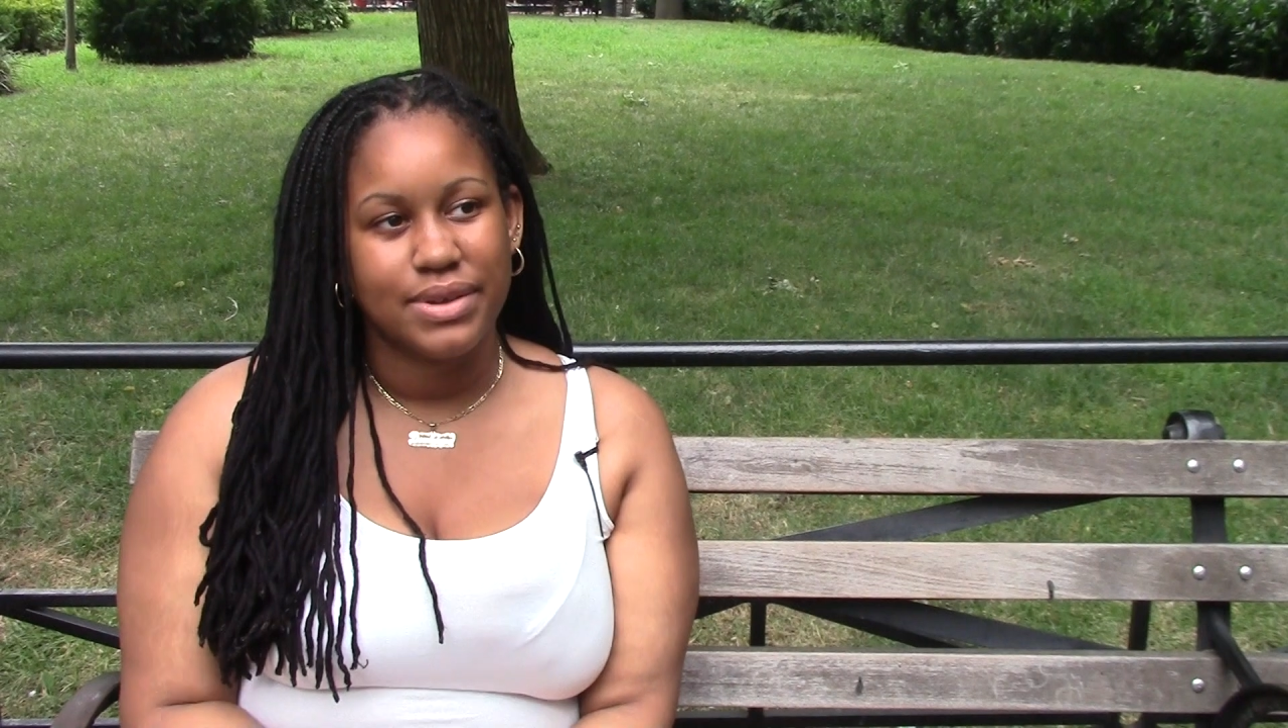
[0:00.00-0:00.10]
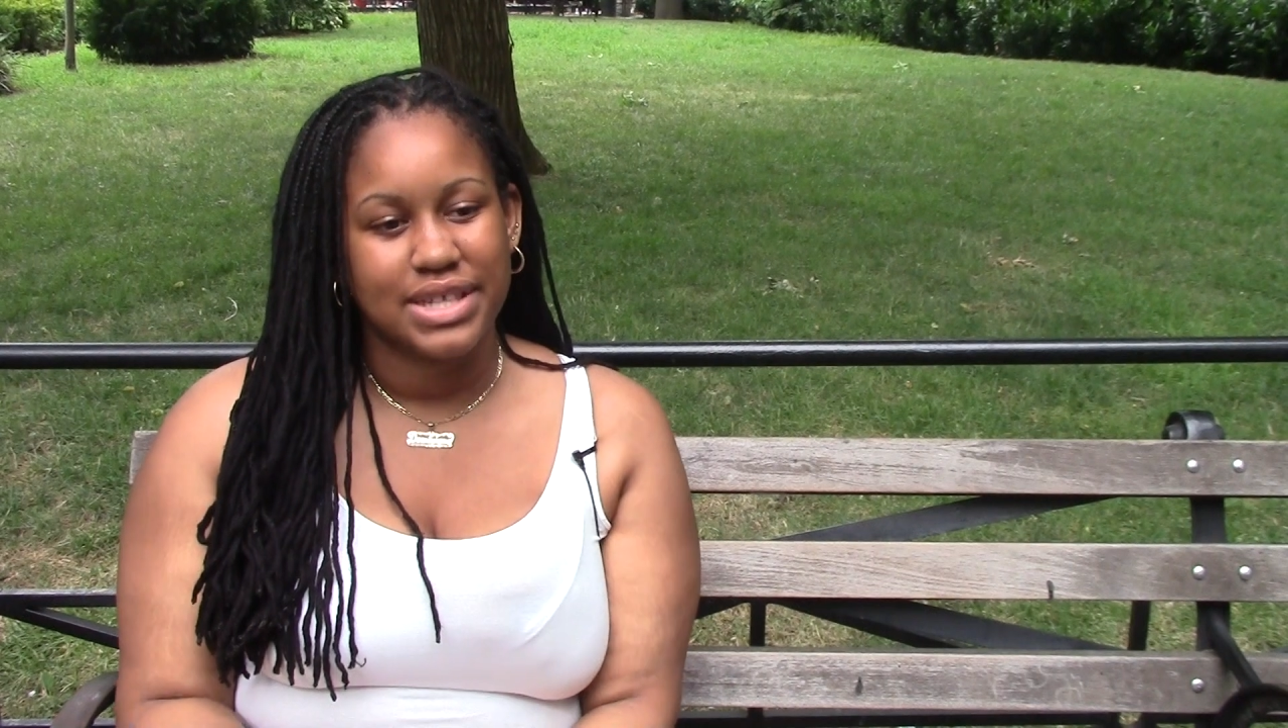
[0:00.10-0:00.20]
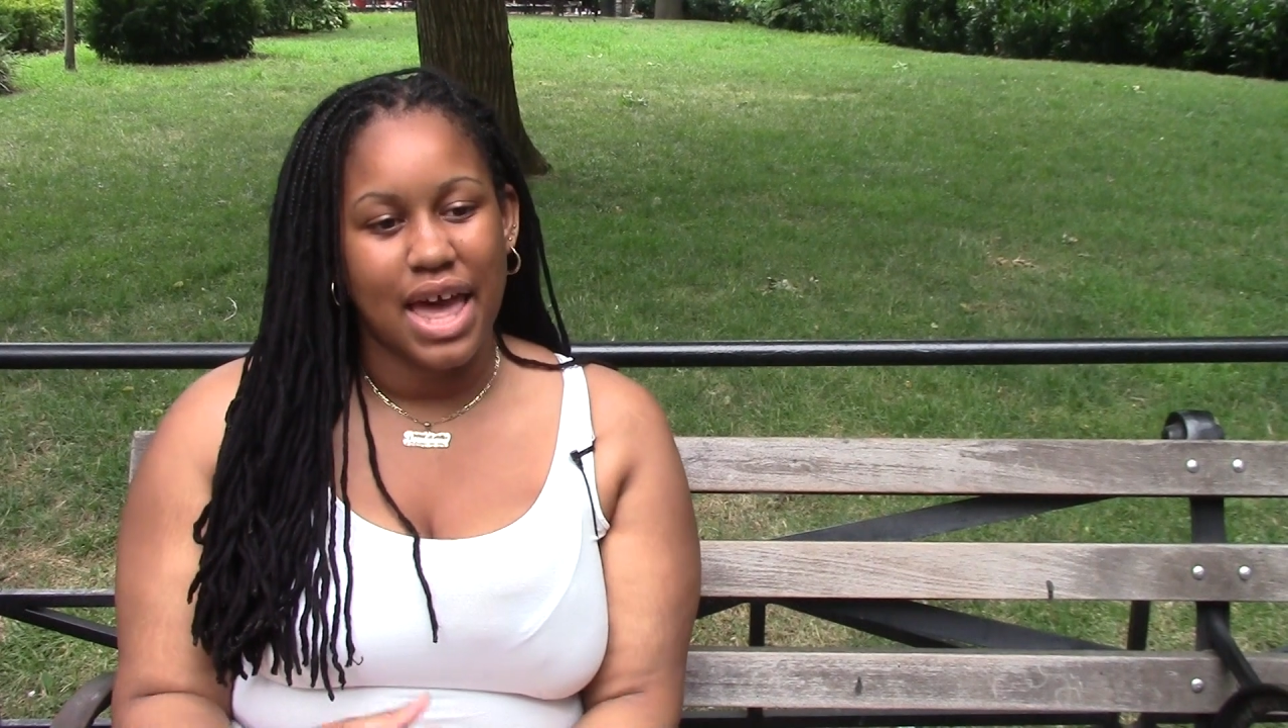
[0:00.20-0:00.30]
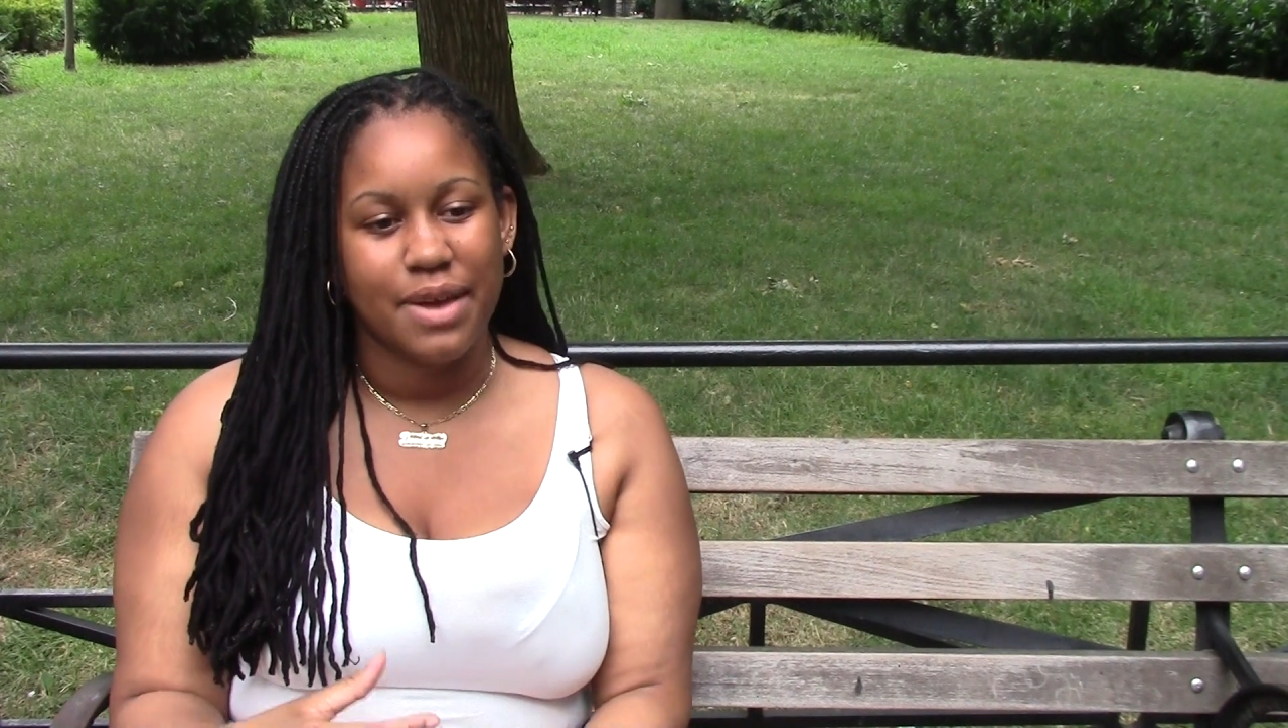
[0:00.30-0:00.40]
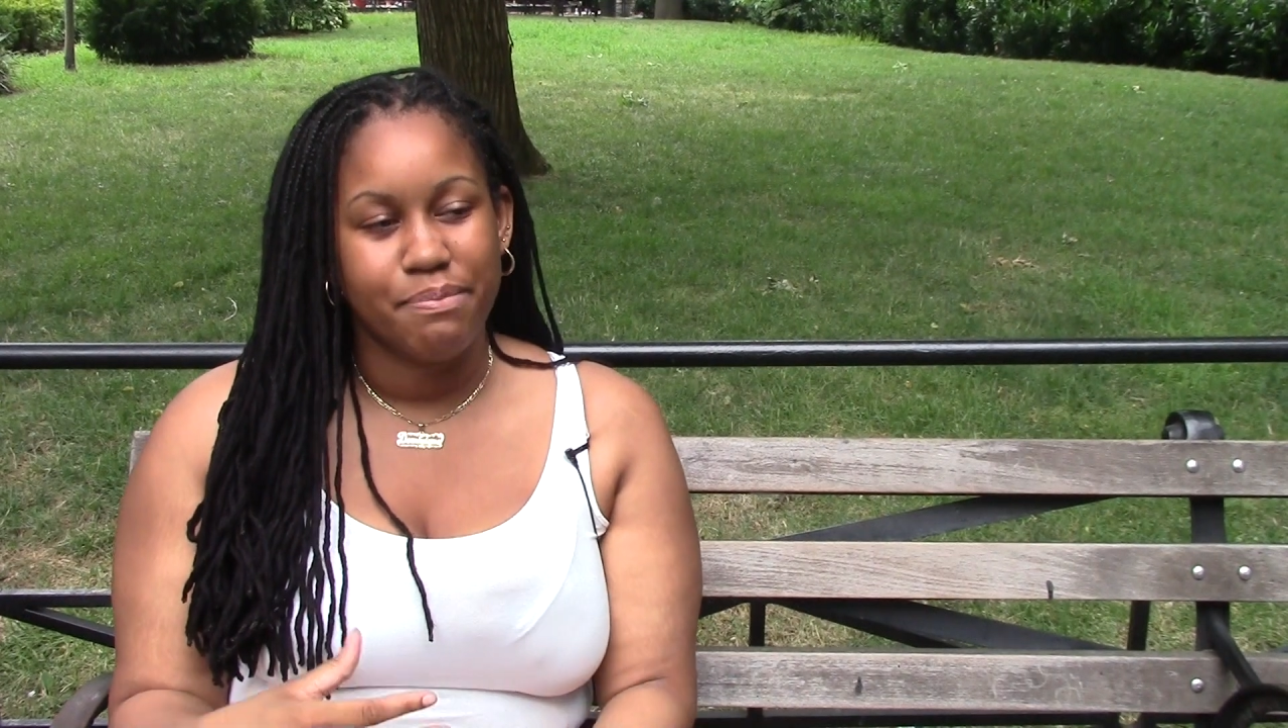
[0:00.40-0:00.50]

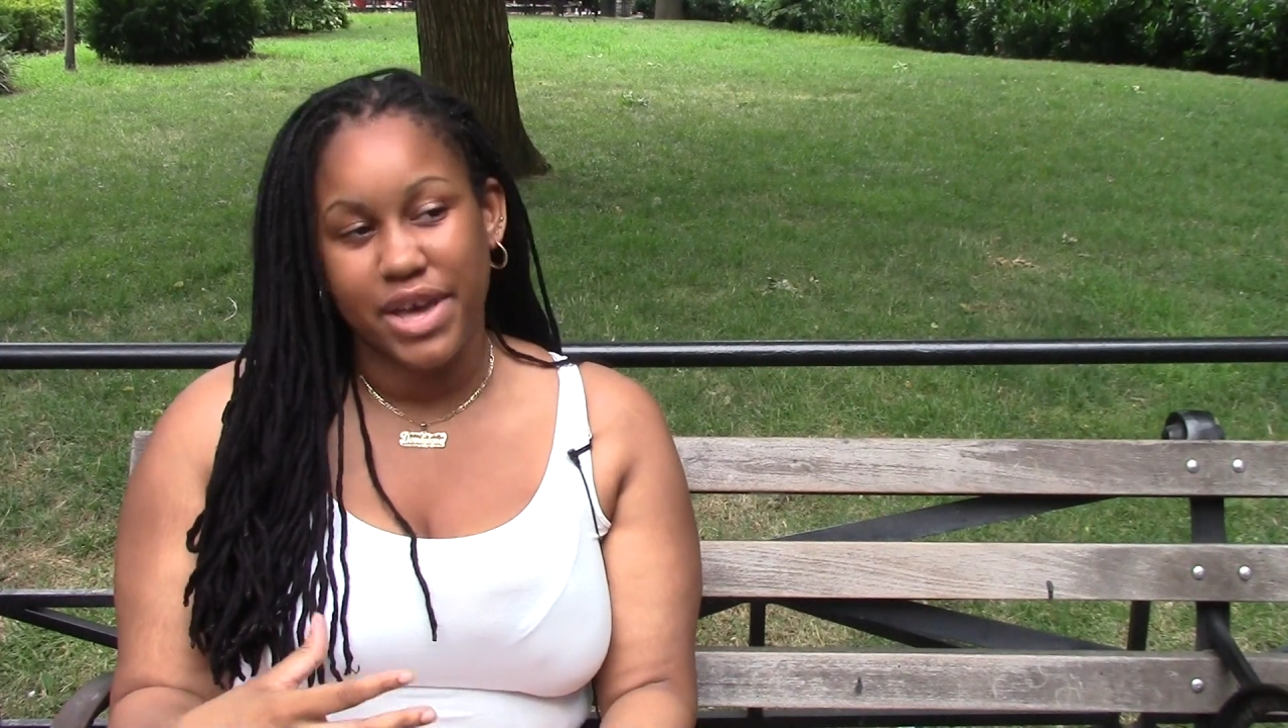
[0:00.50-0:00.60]
was like